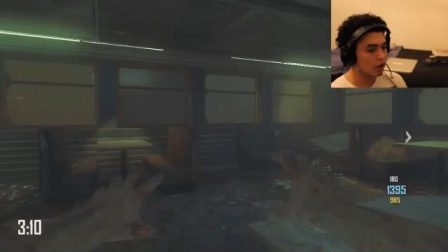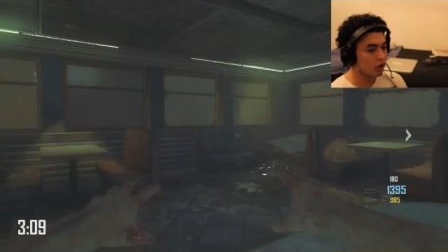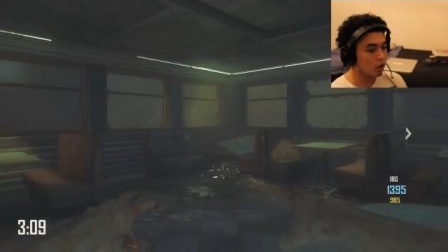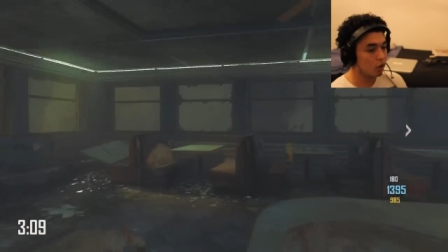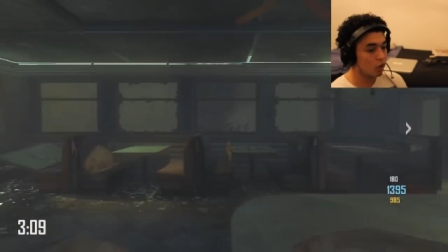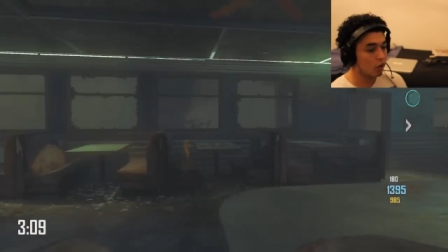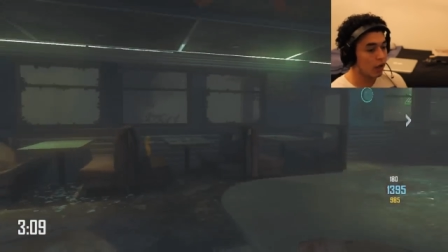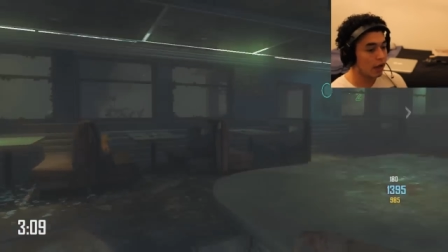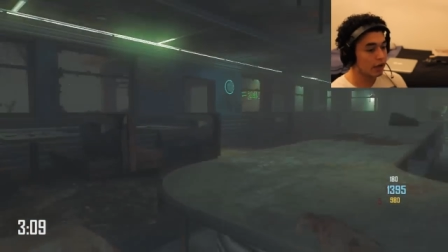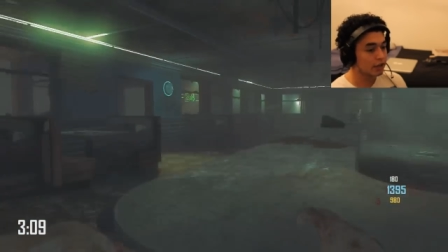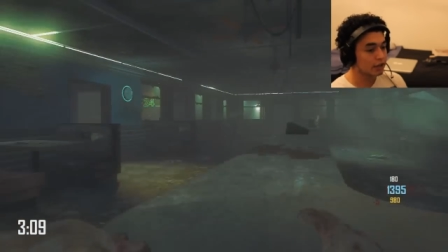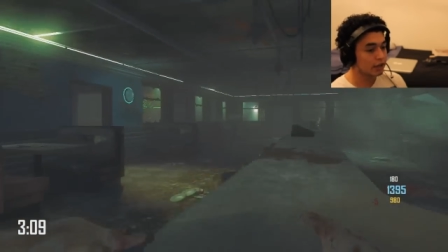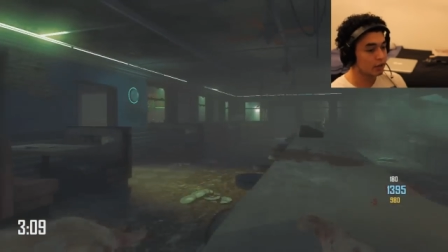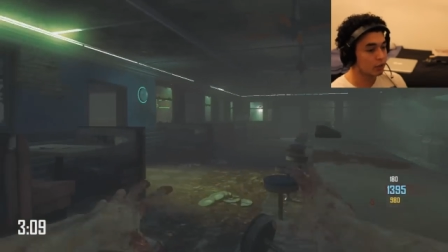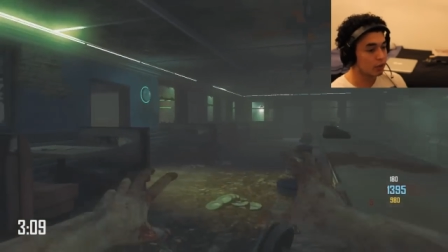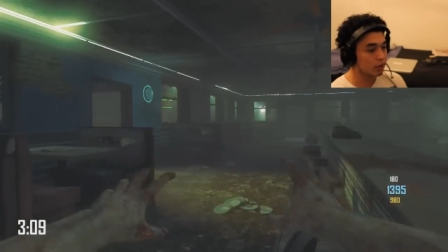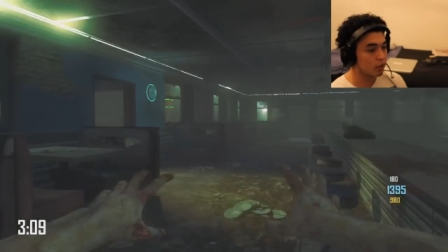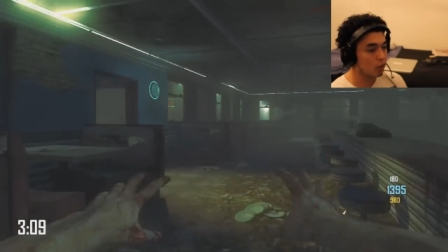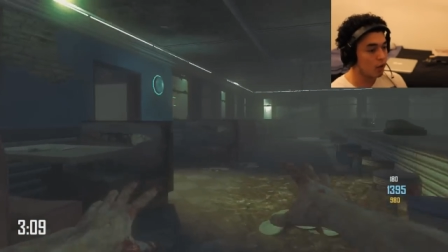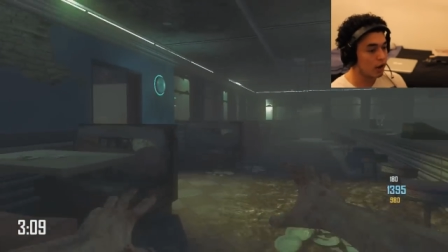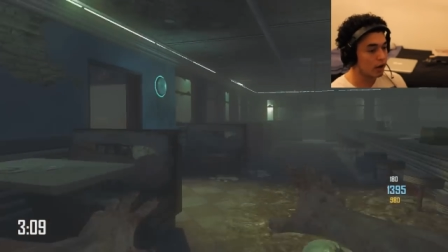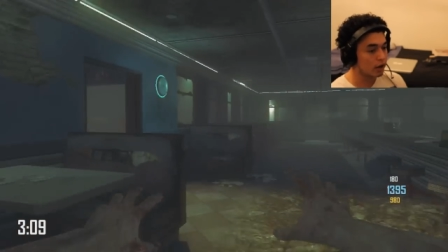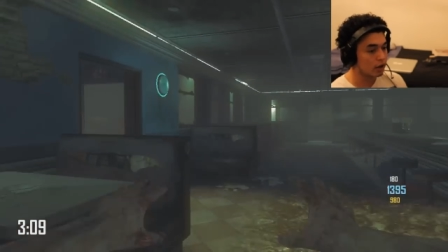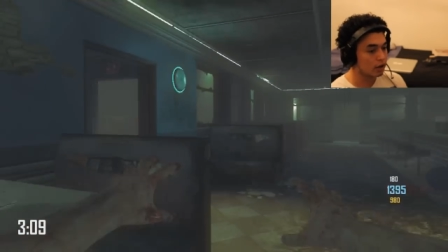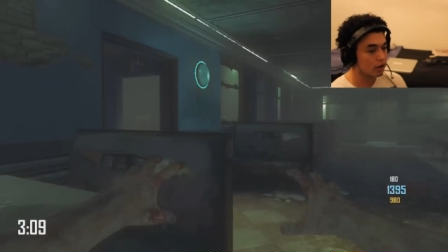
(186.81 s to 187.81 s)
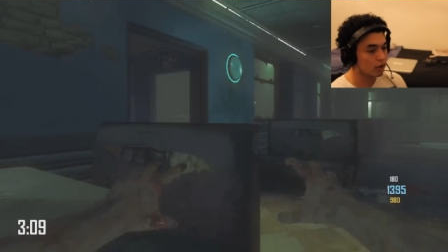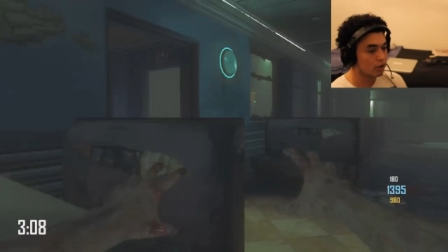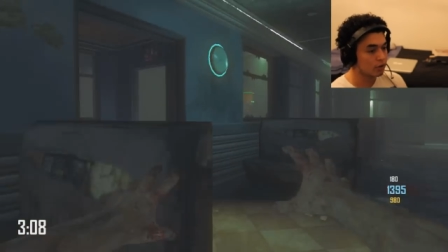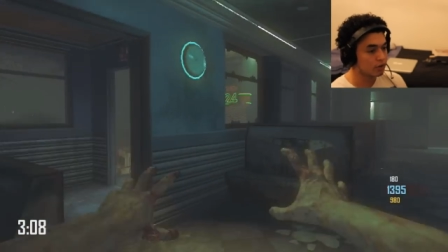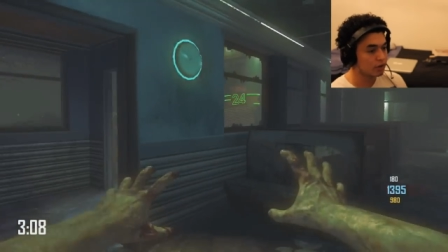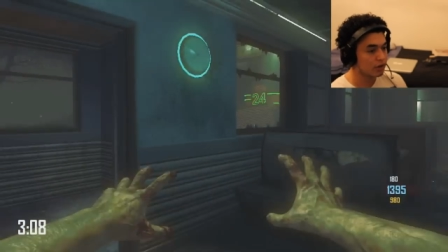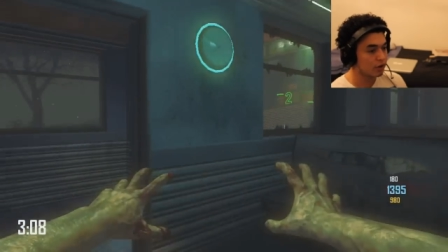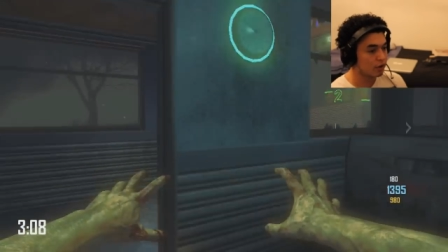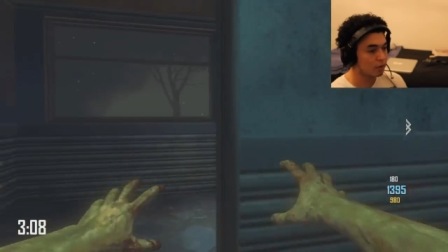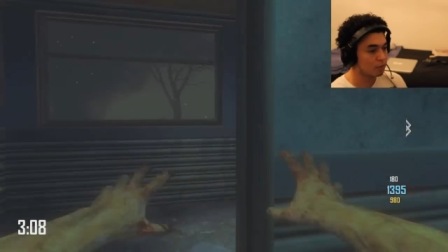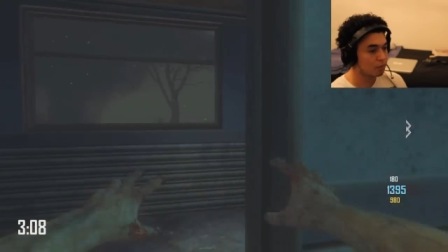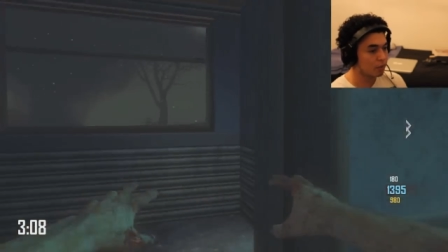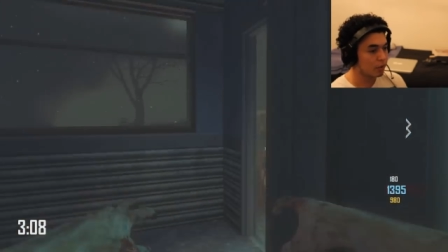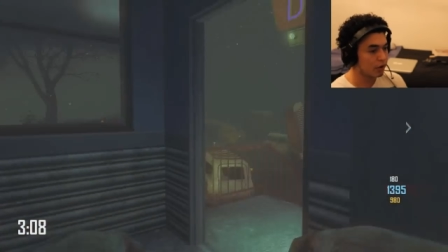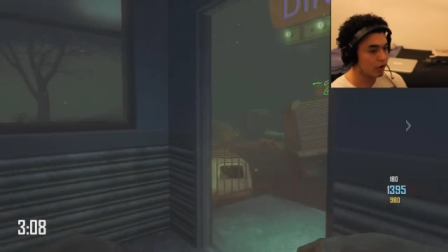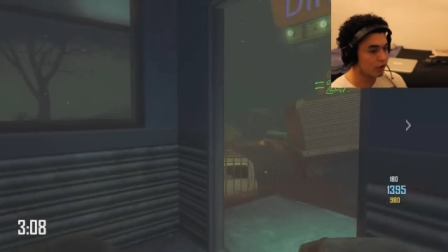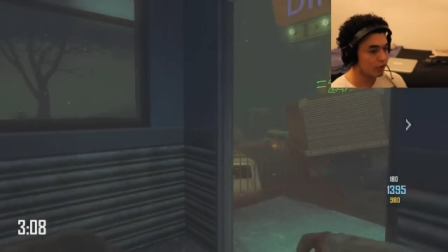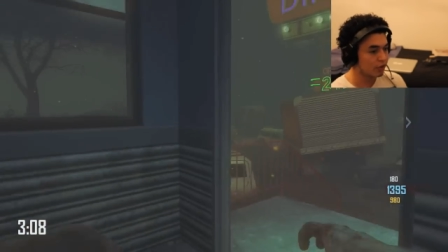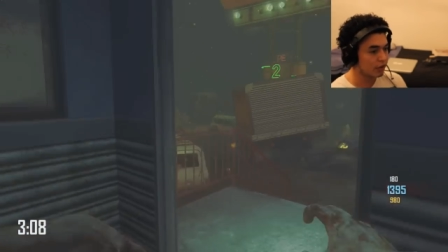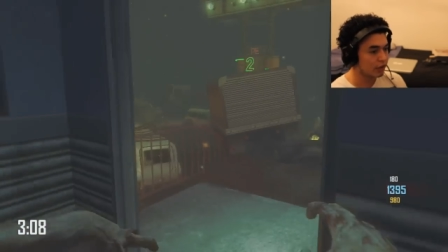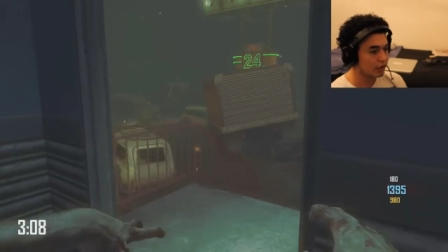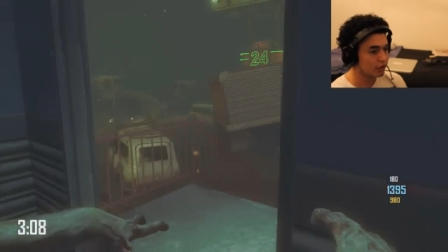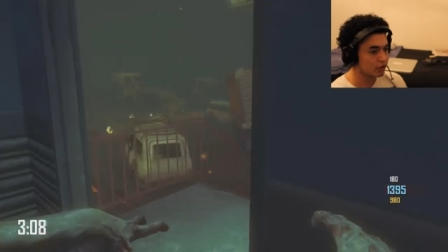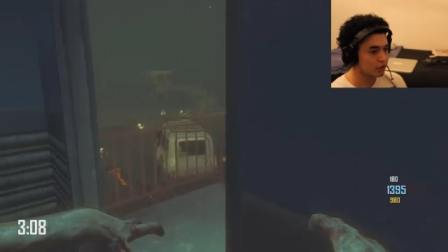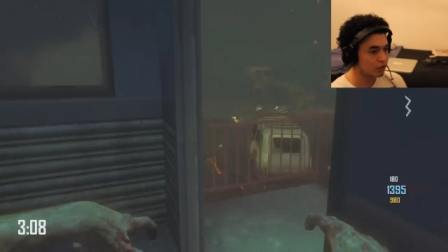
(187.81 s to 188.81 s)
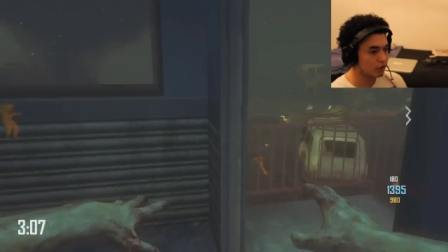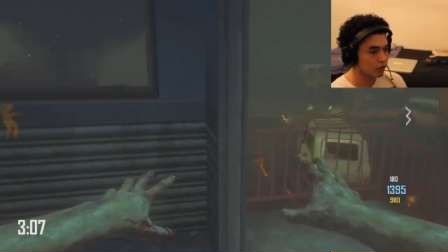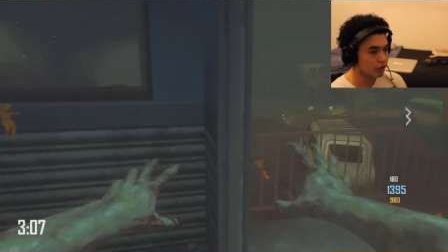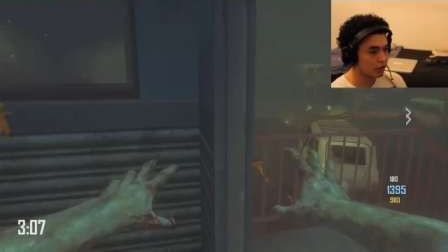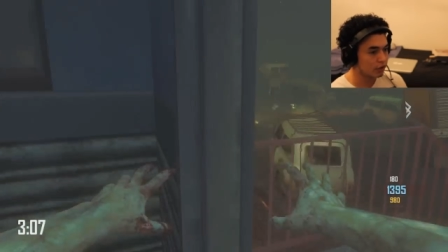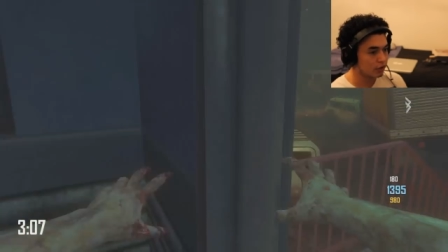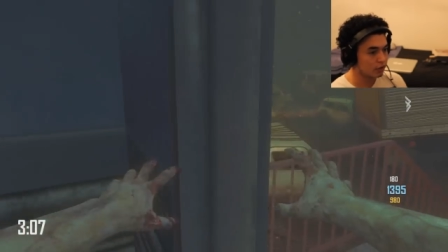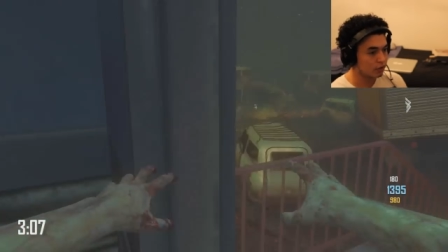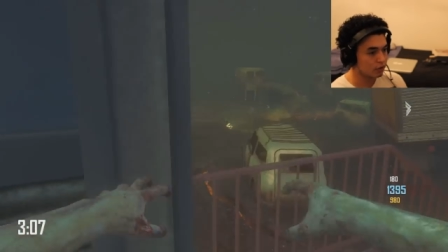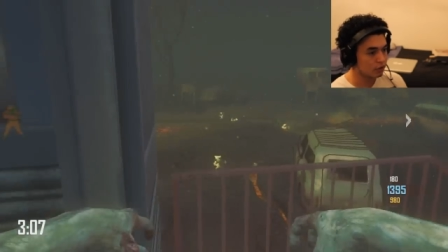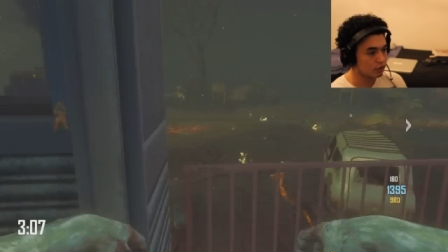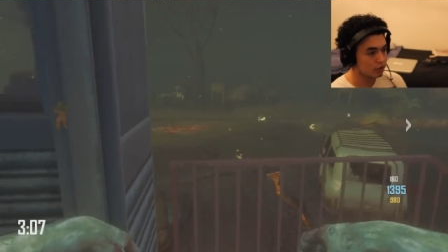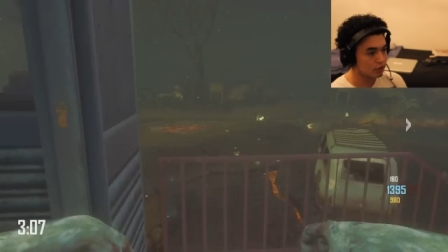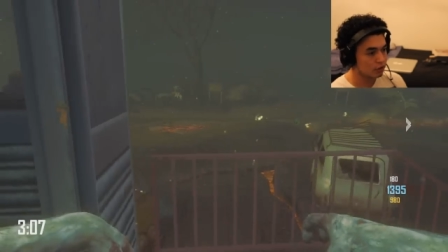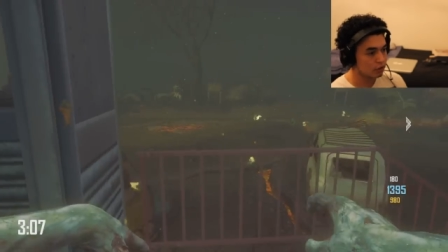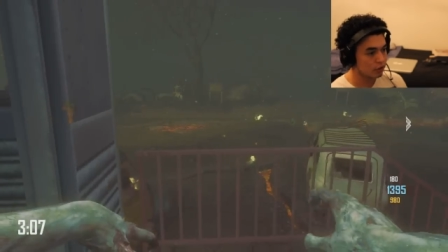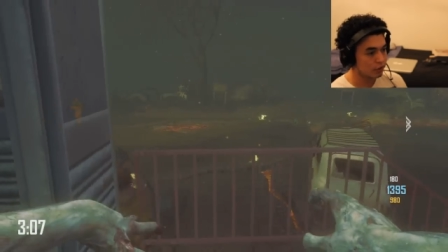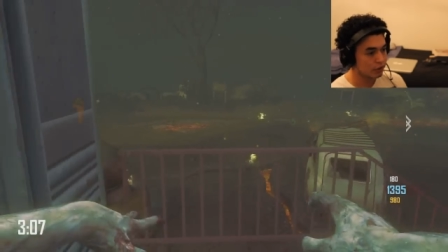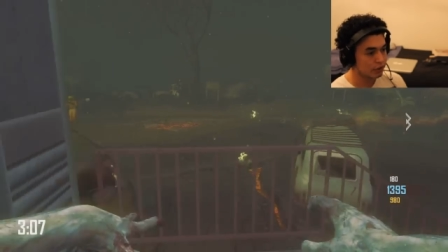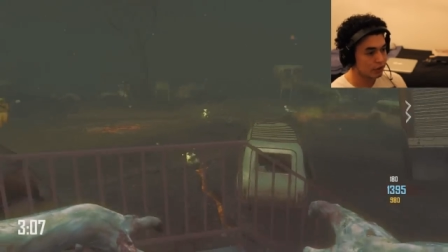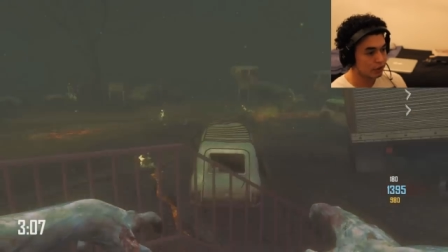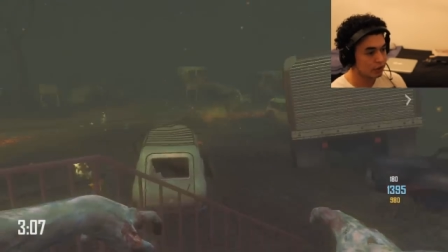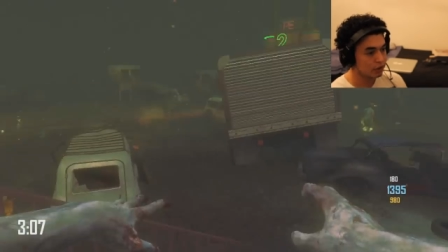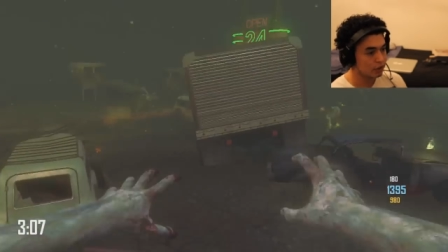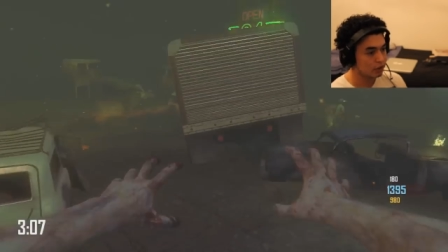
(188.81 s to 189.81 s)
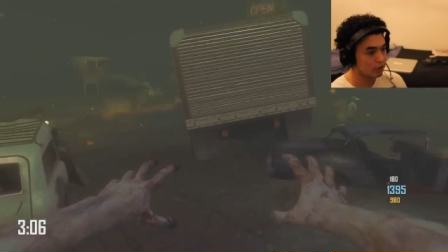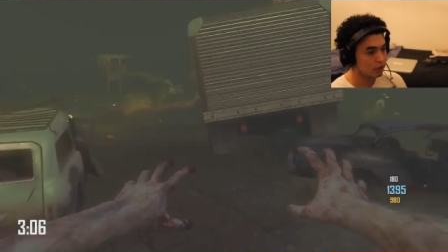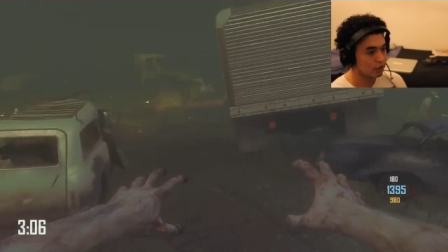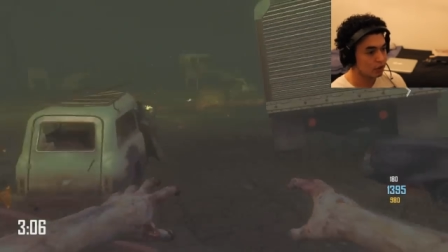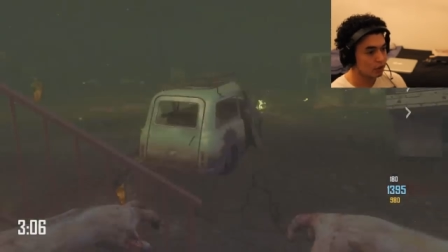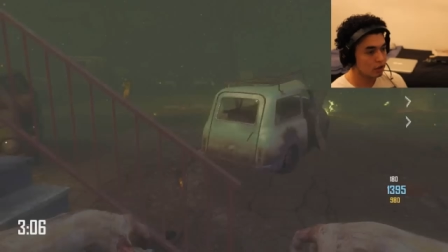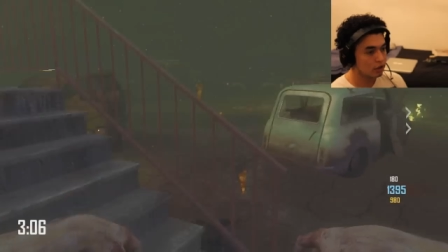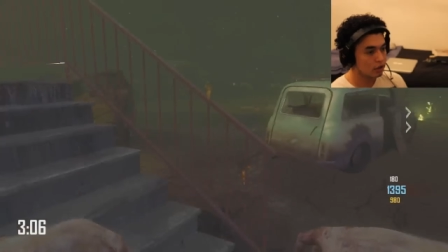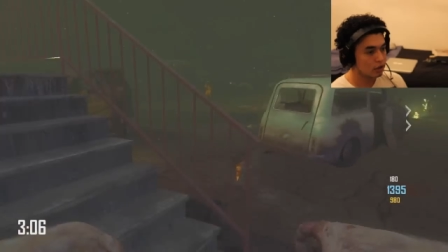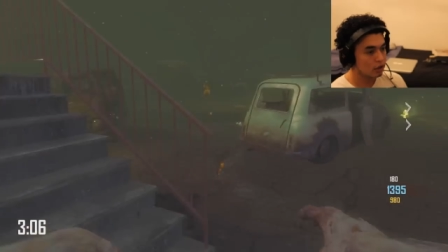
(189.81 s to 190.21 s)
Oh, actually, we're quite close here on point. I think he just got killed. No, he didn't.